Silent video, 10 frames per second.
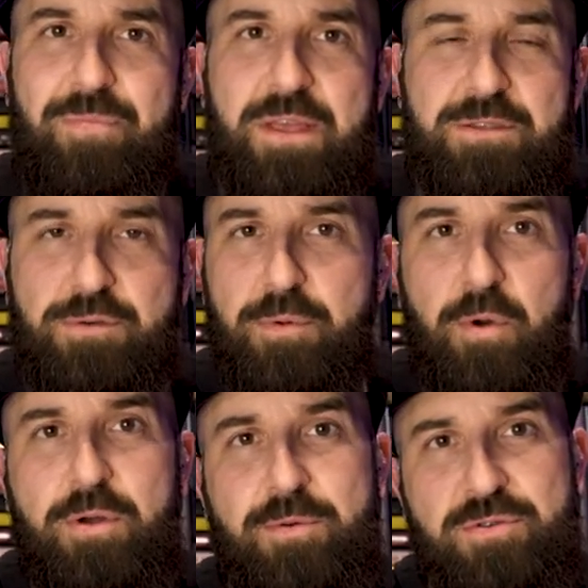Super Bowl
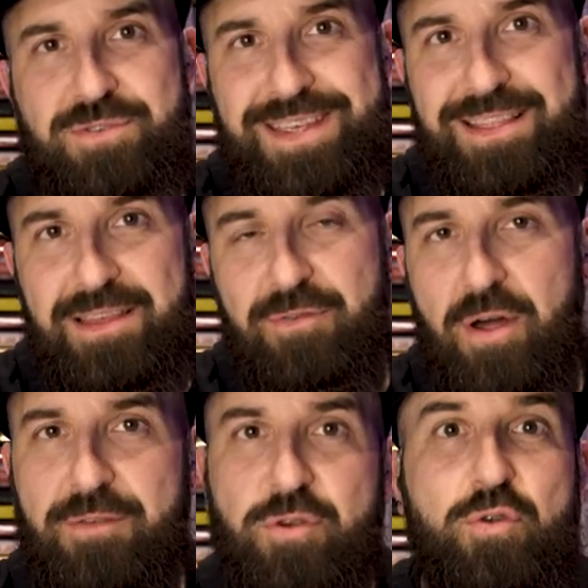commercials can live on
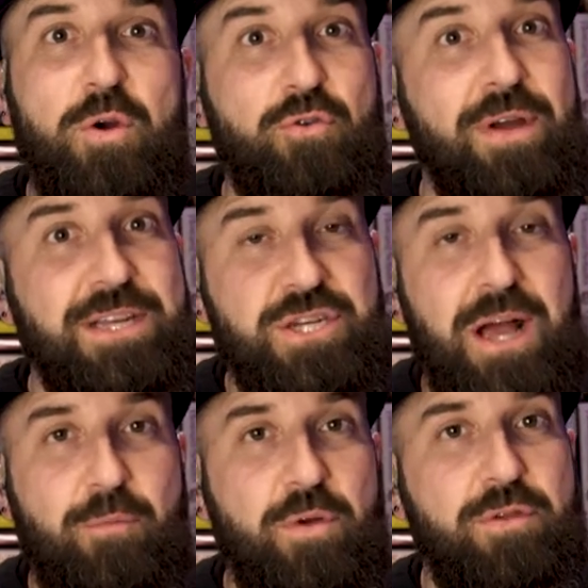if you do a great
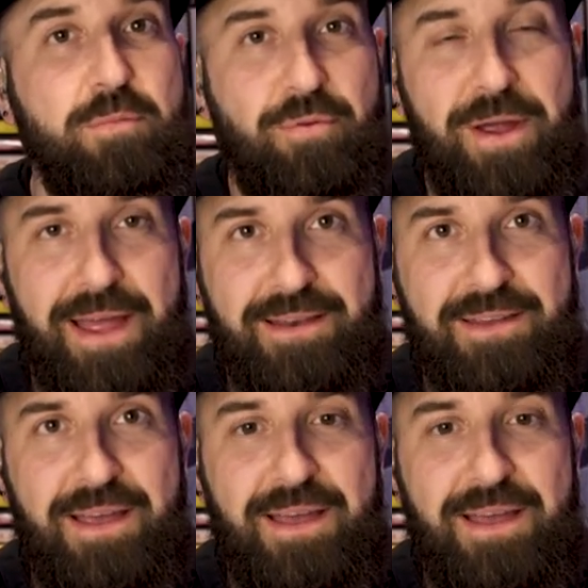job with your brand